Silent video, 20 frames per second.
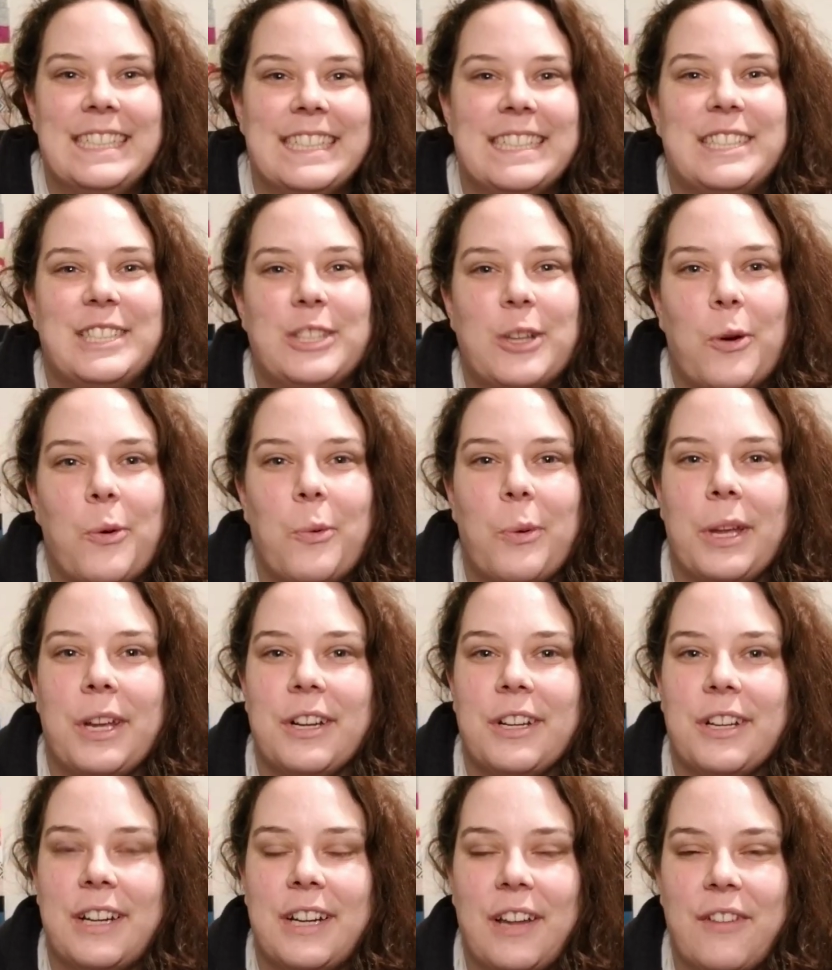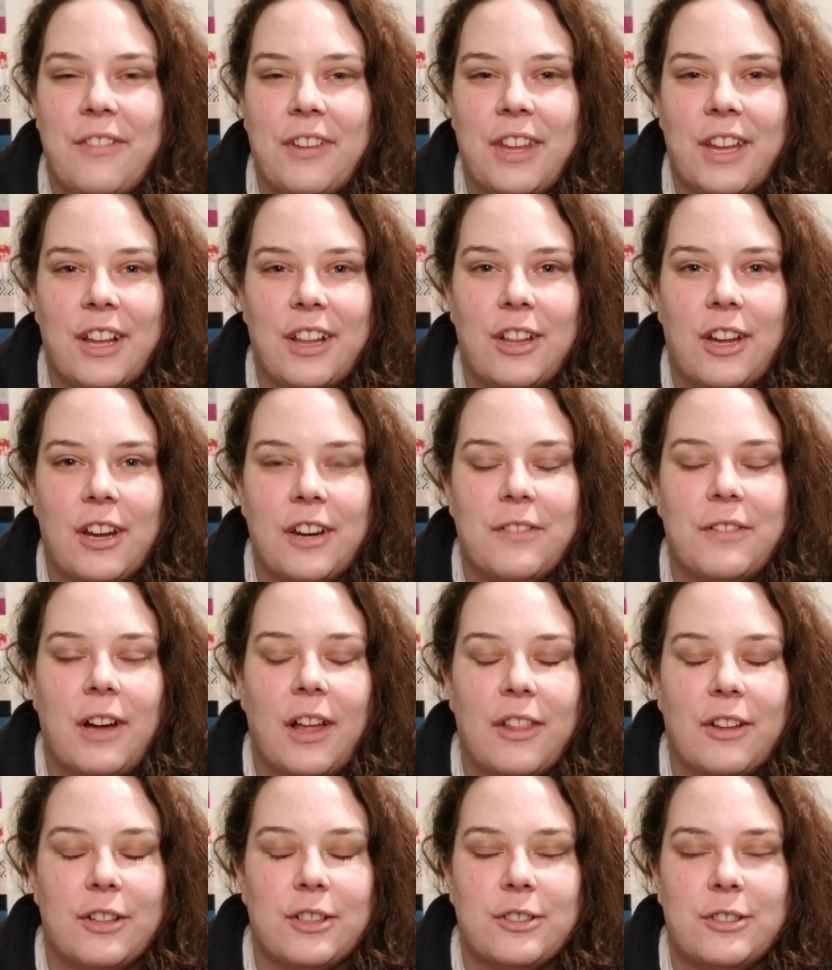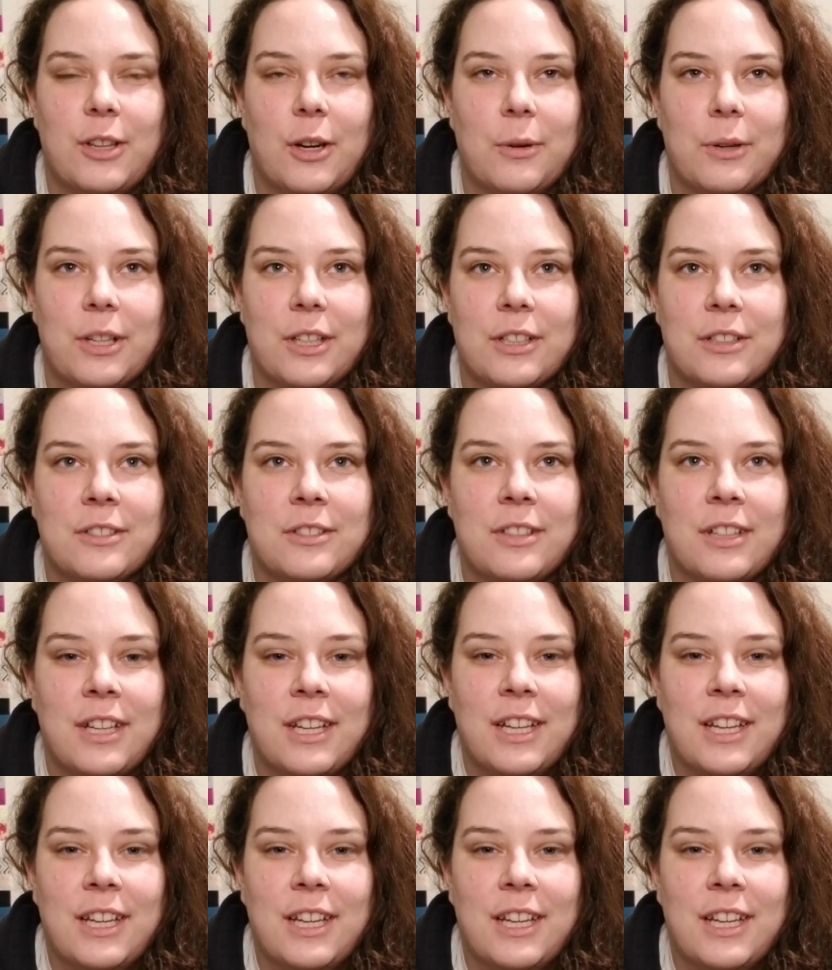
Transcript: it's so weird and I feel like a lot of other sewers